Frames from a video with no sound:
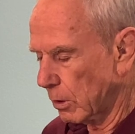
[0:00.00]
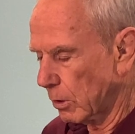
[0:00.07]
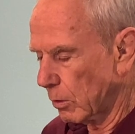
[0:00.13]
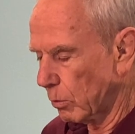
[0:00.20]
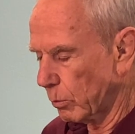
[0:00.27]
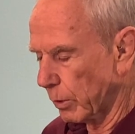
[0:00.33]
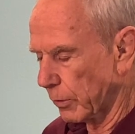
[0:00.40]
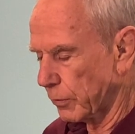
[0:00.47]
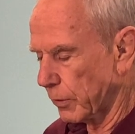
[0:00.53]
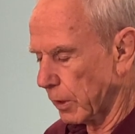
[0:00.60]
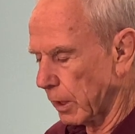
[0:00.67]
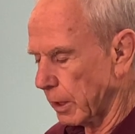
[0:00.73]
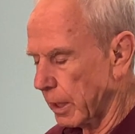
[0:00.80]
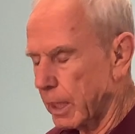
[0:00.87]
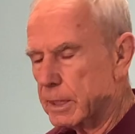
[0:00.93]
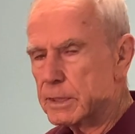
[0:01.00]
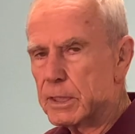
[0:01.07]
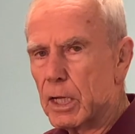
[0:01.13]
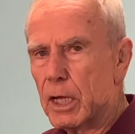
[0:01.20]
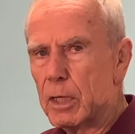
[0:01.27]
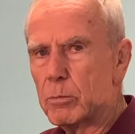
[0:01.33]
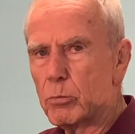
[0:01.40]
with an
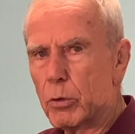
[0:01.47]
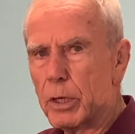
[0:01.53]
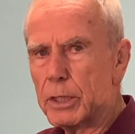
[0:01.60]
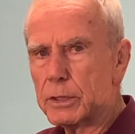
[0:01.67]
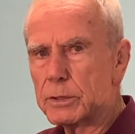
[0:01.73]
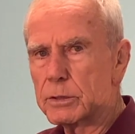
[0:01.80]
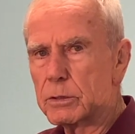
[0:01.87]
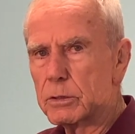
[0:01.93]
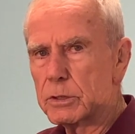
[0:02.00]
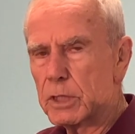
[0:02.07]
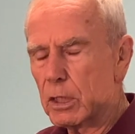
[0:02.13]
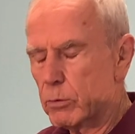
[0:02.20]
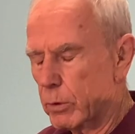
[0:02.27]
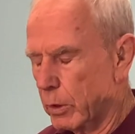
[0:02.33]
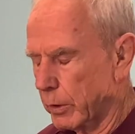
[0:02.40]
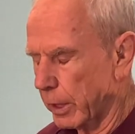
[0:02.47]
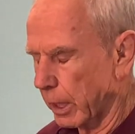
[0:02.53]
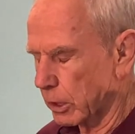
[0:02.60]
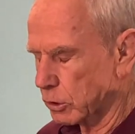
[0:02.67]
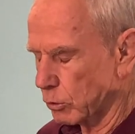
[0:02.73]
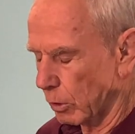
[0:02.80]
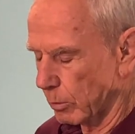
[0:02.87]
SI brace,
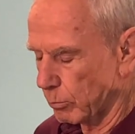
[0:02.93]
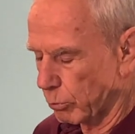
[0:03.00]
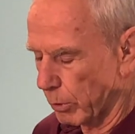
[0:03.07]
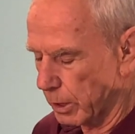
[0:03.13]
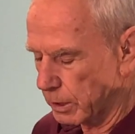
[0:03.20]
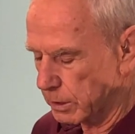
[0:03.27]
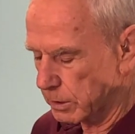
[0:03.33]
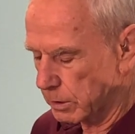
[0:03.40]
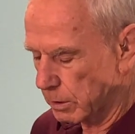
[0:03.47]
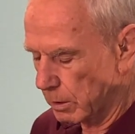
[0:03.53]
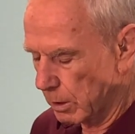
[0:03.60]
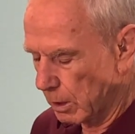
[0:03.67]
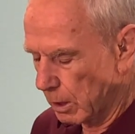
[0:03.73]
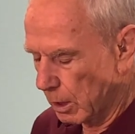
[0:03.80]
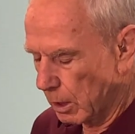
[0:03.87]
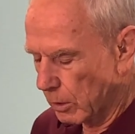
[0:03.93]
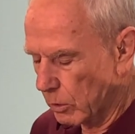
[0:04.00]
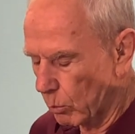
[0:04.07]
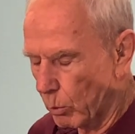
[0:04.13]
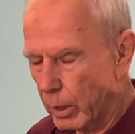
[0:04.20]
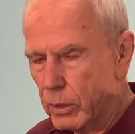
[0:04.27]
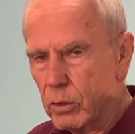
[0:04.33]
sacroiliac joint brace. The
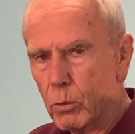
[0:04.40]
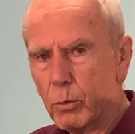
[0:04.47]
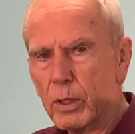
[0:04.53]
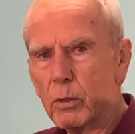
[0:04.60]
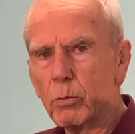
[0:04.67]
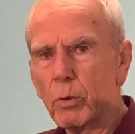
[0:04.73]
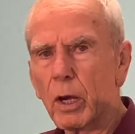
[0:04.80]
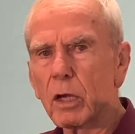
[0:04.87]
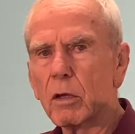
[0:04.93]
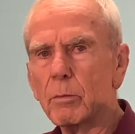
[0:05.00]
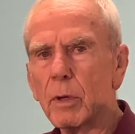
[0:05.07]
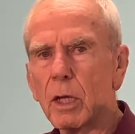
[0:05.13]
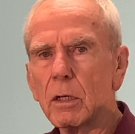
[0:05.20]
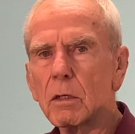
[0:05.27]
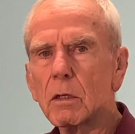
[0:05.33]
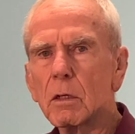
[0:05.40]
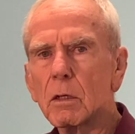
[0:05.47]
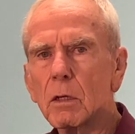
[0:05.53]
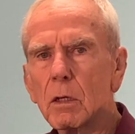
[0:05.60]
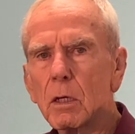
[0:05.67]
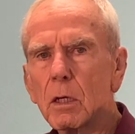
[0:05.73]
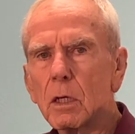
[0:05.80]
one that we recommend
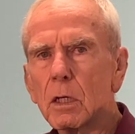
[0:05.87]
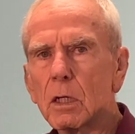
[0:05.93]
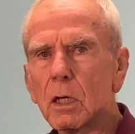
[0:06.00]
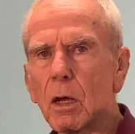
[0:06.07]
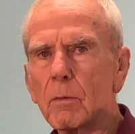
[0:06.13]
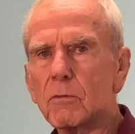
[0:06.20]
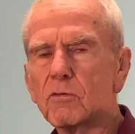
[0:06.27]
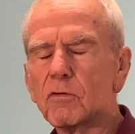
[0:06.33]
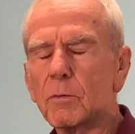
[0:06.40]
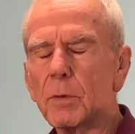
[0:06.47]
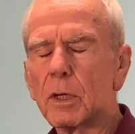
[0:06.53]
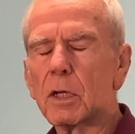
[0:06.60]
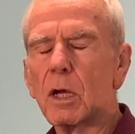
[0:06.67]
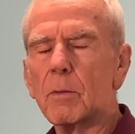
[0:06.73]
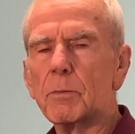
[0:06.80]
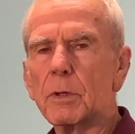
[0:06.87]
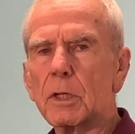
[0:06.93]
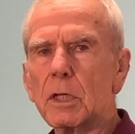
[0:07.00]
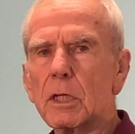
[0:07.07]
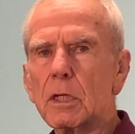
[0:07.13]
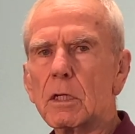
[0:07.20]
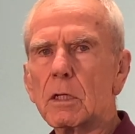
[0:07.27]
comes from a
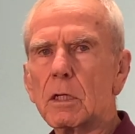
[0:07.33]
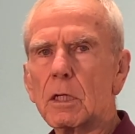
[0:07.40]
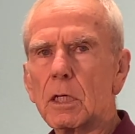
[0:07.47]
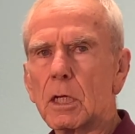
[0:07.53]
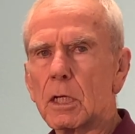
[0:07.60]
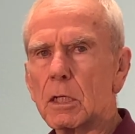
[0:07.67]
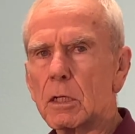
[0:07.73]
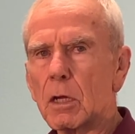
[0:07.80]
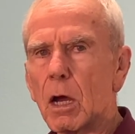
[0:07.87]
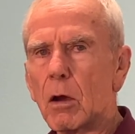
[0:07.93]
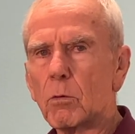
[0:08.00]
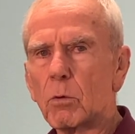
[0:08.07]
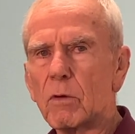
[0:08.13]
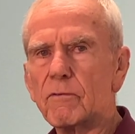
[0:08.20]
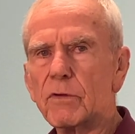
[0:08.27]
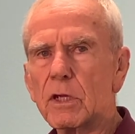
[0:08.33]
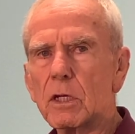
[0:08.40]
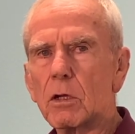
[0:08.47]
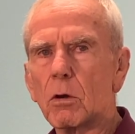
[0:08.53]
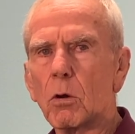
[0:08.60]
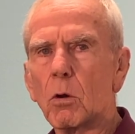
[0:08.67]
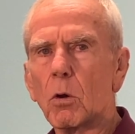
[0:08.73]
company in
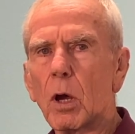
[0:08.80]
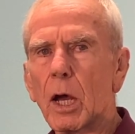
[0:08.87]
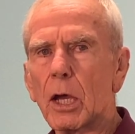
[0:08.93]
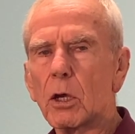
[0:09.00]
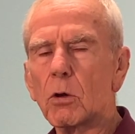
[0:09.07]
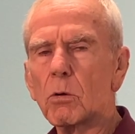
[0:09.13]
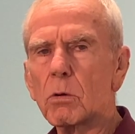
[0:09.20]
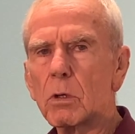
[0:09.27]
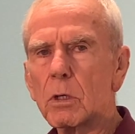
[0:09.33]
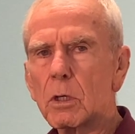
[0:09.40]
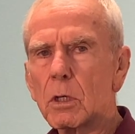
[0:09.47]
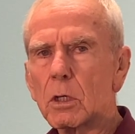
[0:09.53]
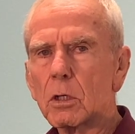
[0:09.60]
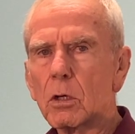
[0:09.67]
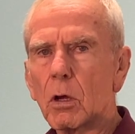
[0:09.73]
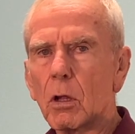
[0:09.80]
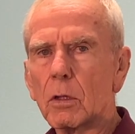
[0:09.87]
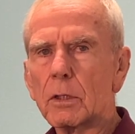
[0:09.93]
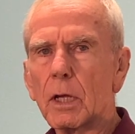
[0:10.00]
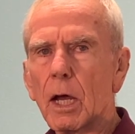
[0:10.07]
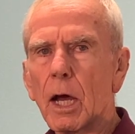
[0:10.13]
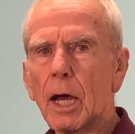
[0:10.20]
Ravenna, Ohio,
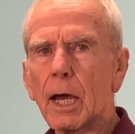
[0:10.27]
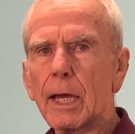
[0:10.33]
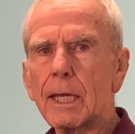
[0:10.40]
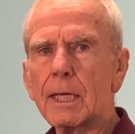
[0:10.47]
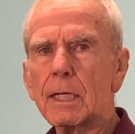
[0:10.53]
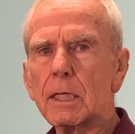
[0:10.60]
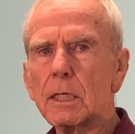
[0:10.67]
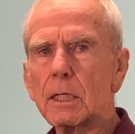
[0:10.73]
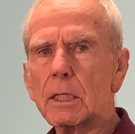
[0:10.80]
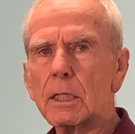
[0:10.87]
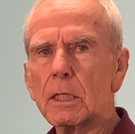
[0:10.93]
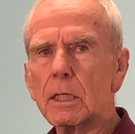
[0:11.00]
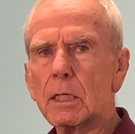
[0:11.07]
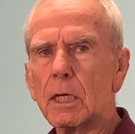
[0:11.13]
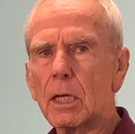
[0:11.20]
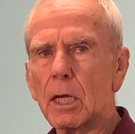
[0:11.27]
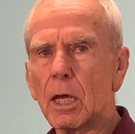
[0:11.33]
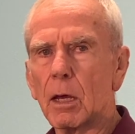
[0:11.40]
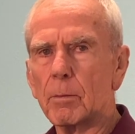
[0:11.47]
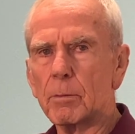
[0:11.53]
called IEM.